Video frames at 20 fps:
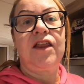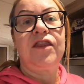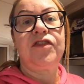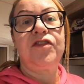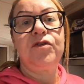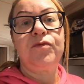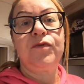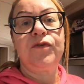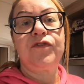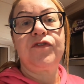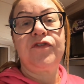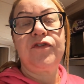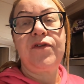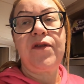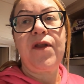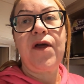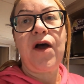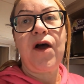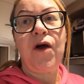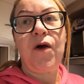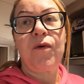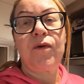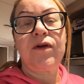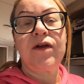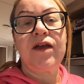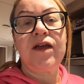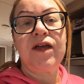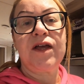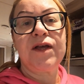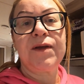There was
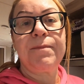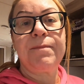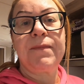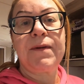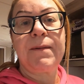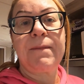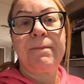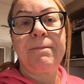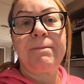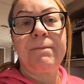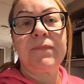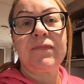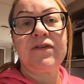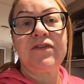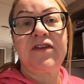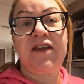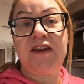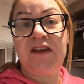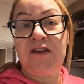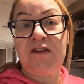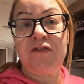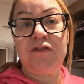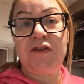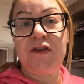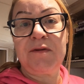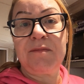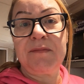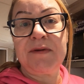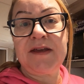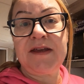no um, tins for
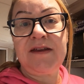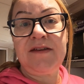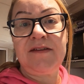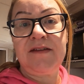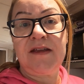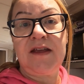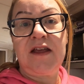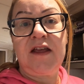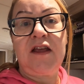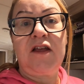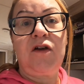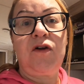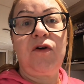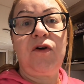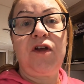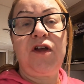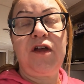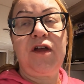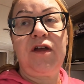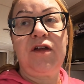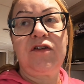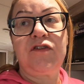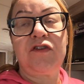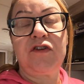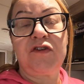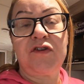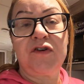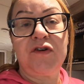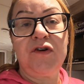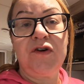your meat uh,
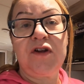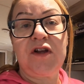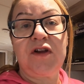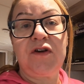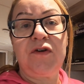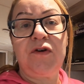to cook.